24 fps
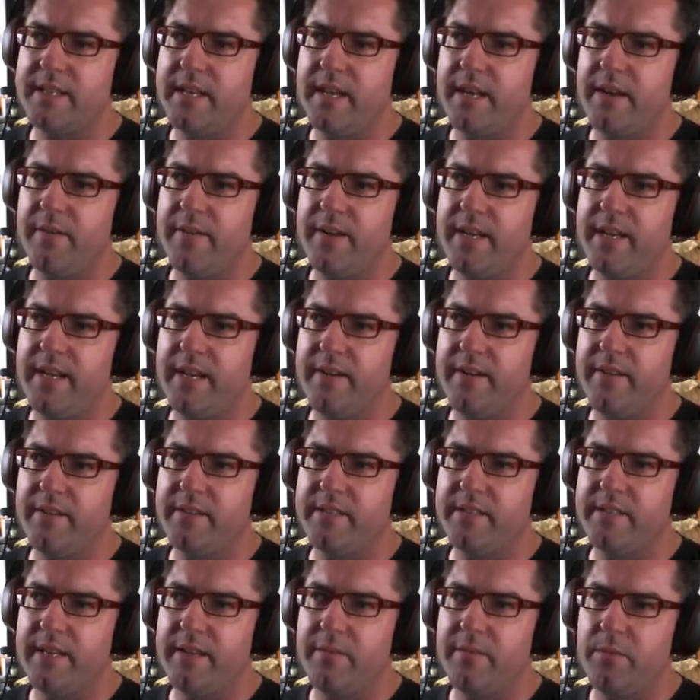go in here and
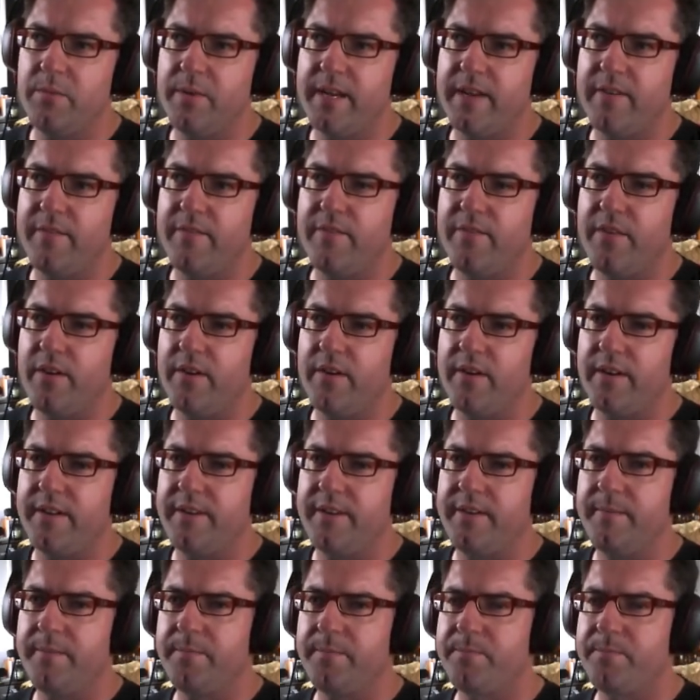see what we can find.